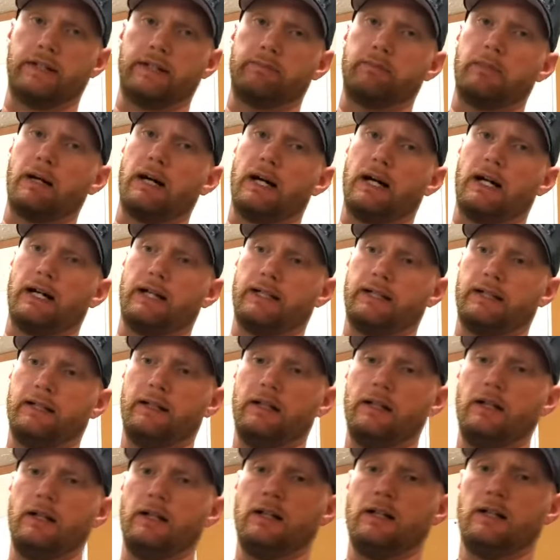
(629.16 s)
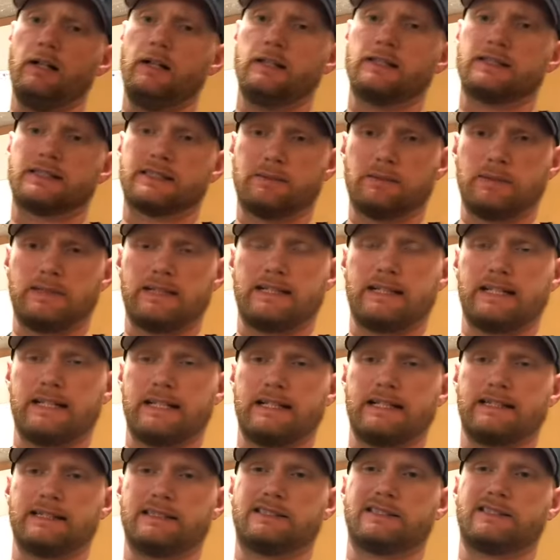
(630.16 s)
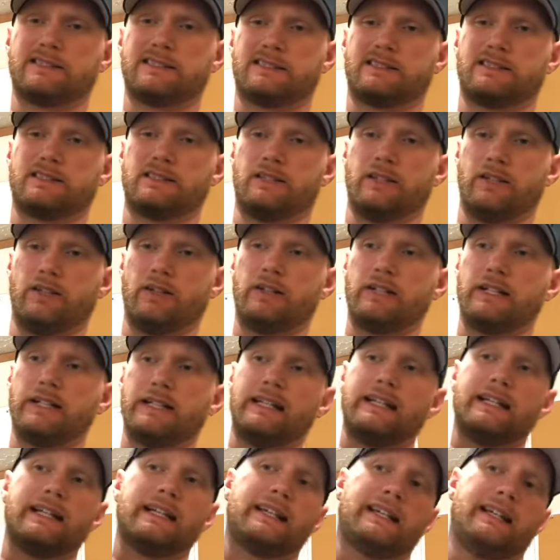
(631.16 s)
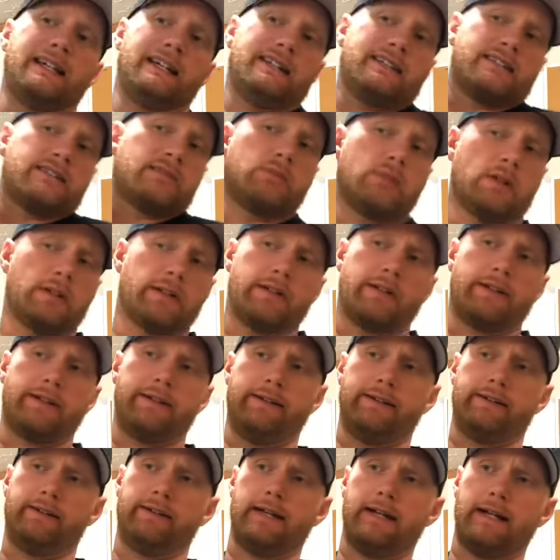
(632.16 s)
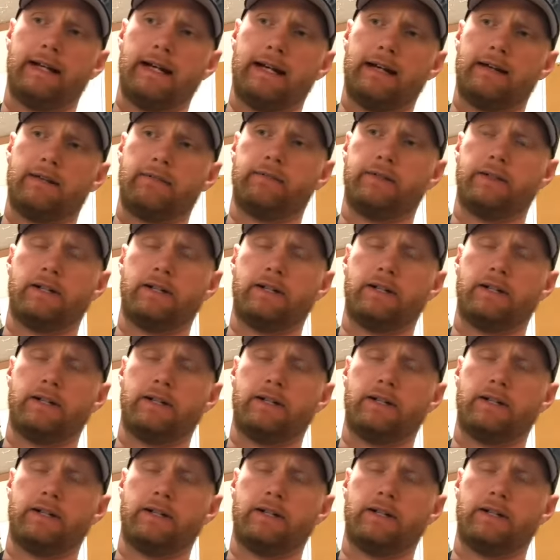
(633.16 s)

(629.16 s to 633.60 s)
buy some of the things. You can get kits where they have